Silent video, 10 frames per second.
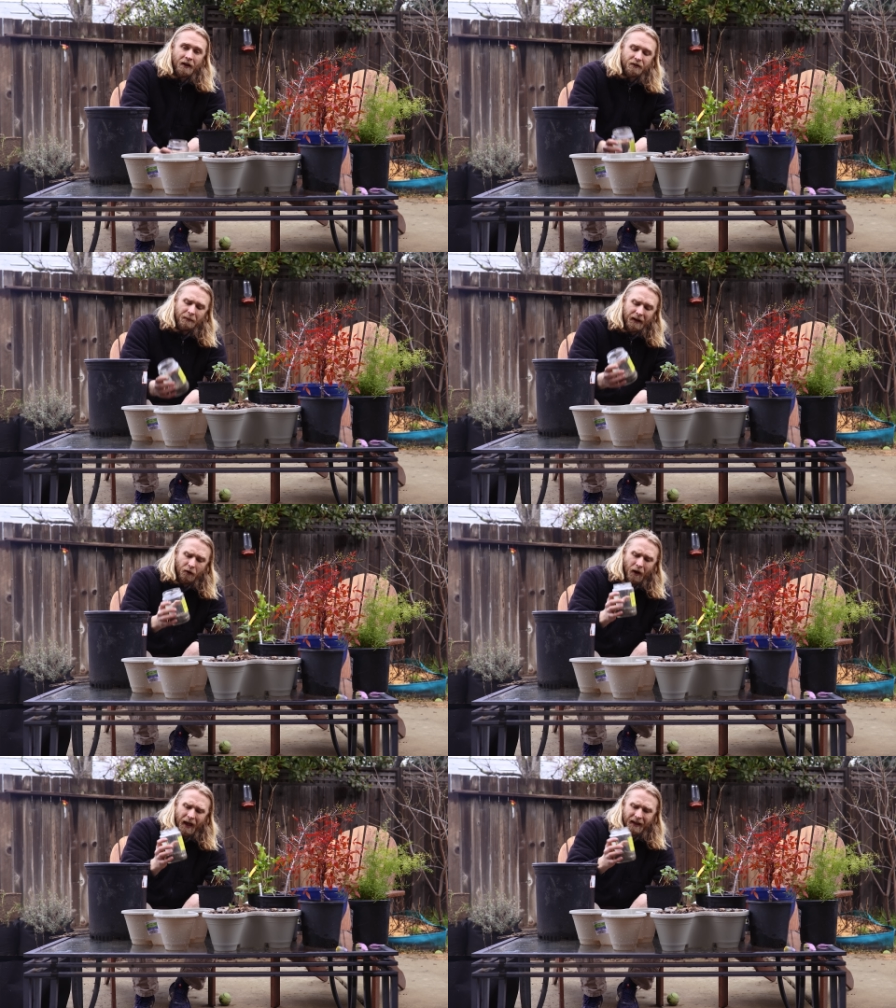So I'm gonna
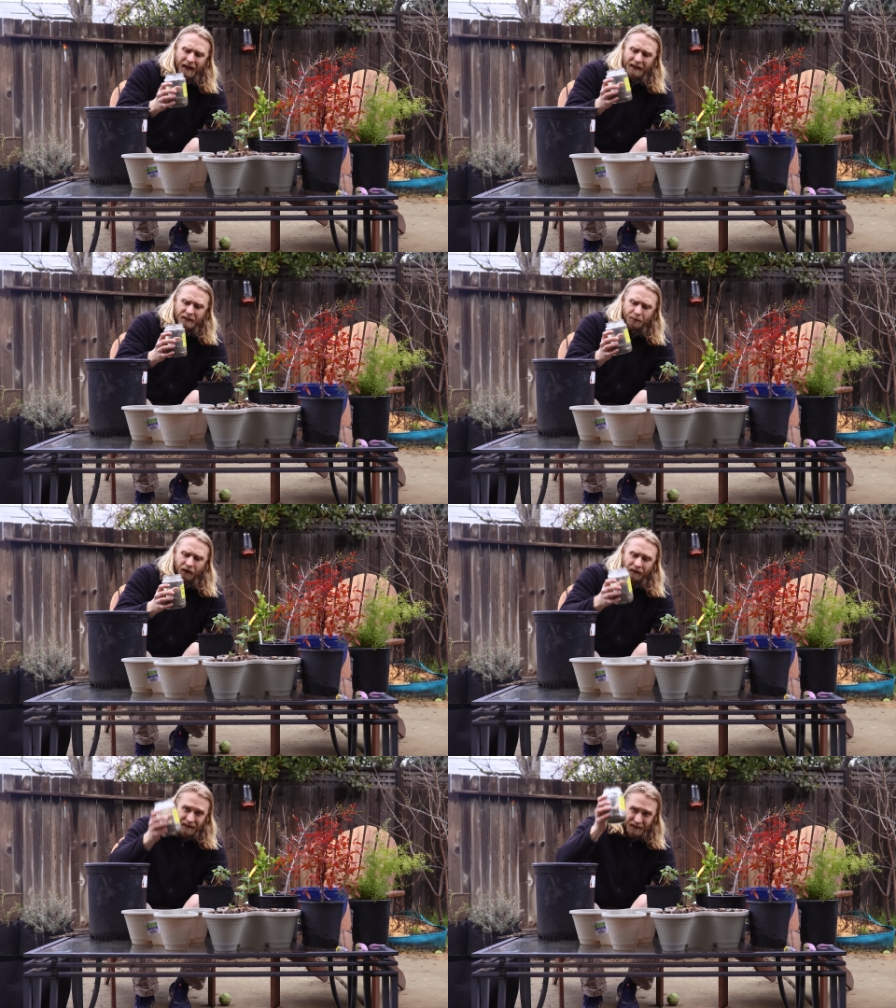go ahead and
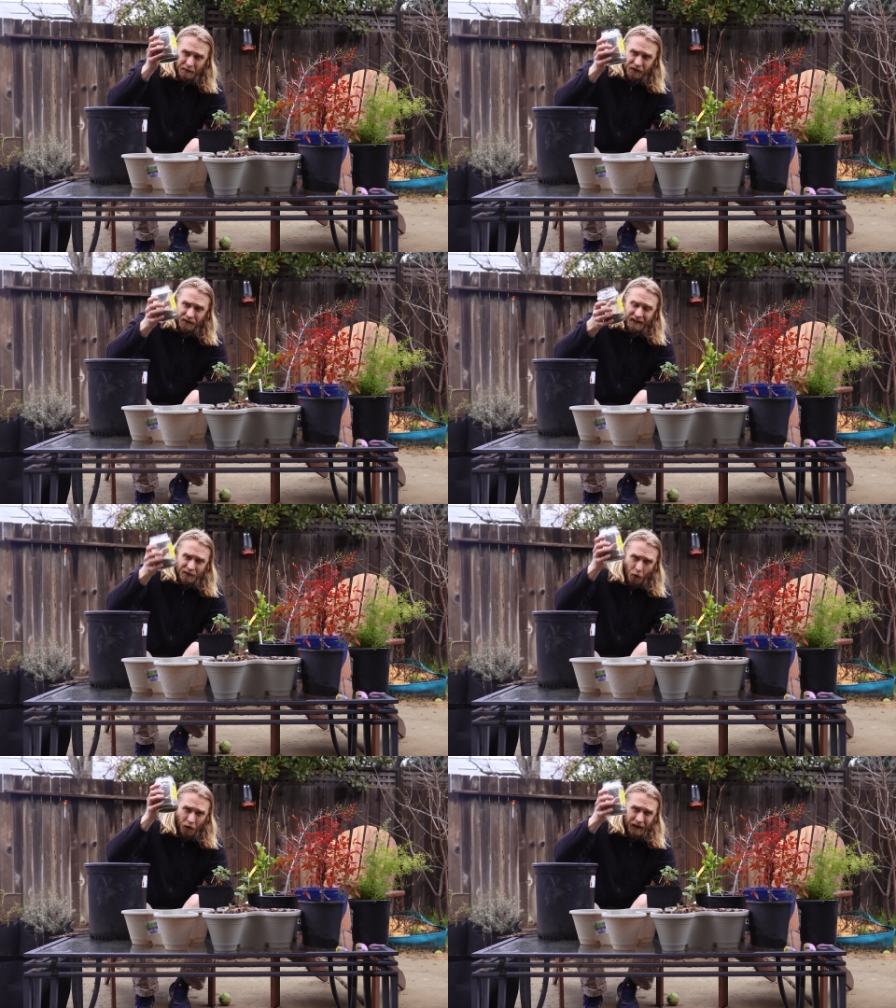sprinkle in some of just
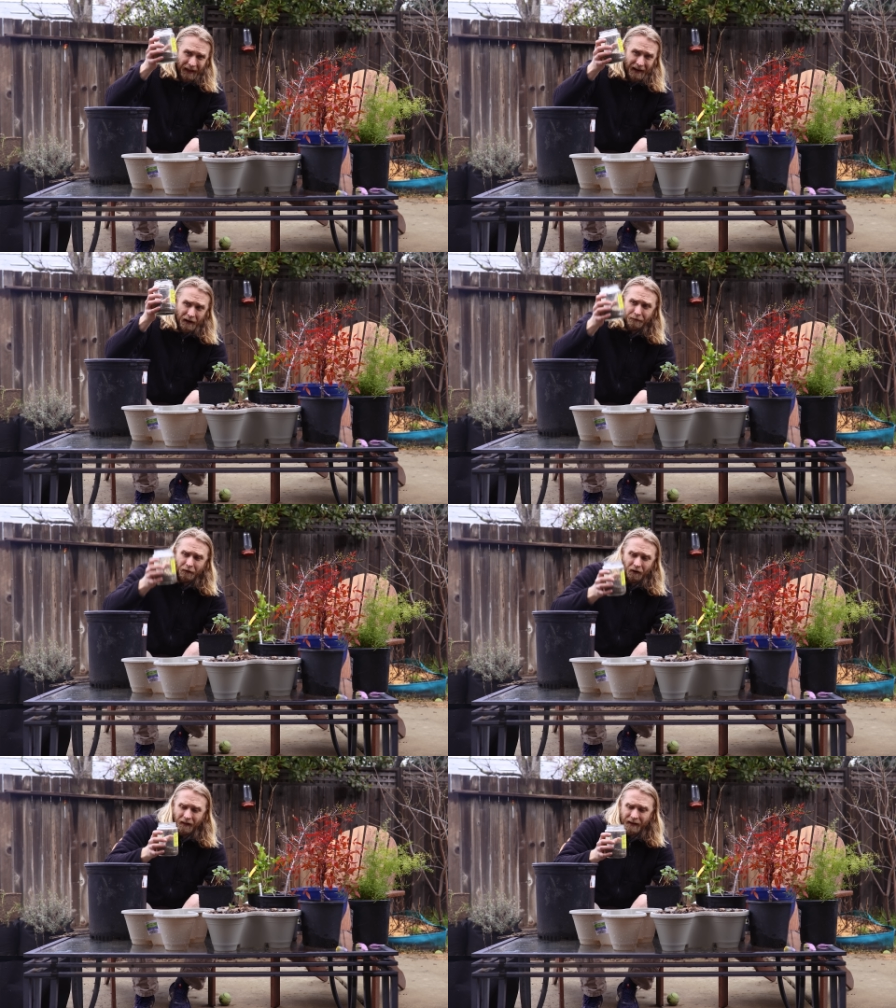this organic
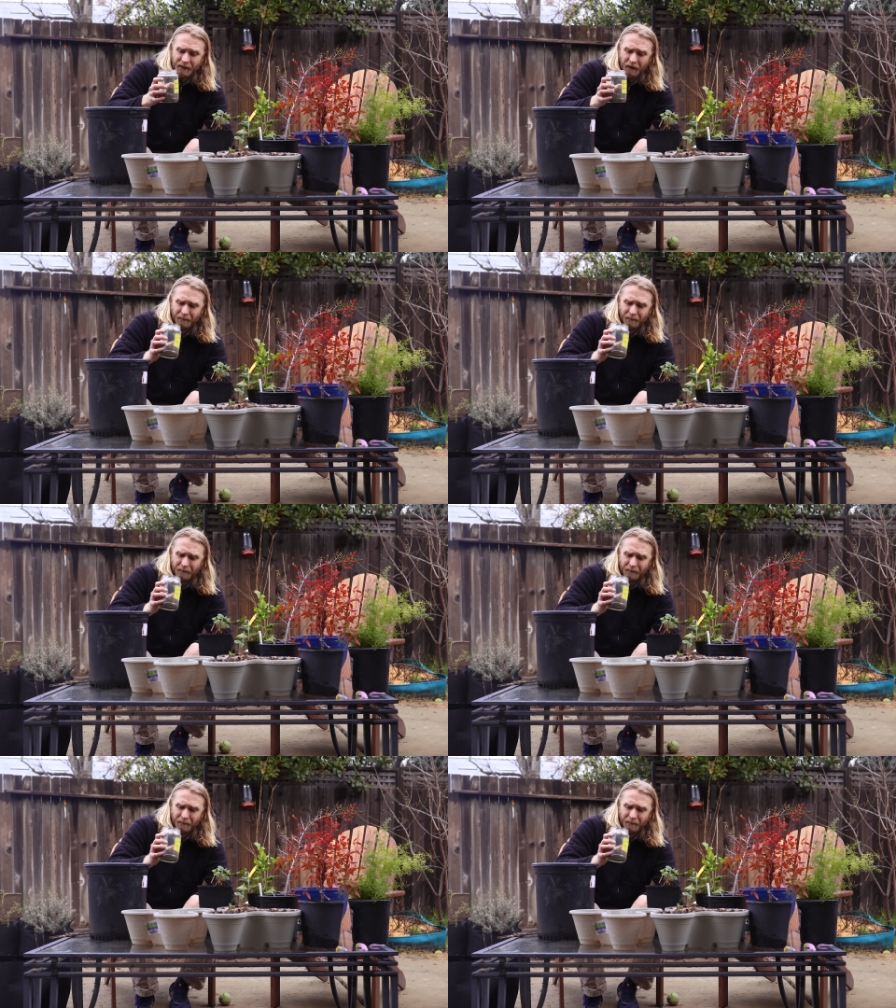fertilizer.